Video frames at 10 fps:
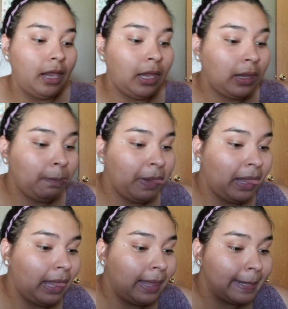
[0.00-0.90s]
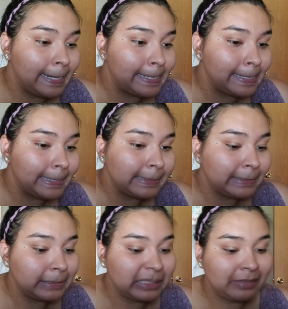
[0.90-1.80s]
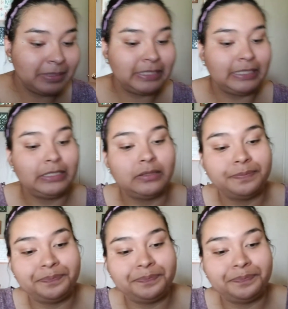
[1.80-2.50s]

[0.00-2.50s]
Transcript: Um, let me see.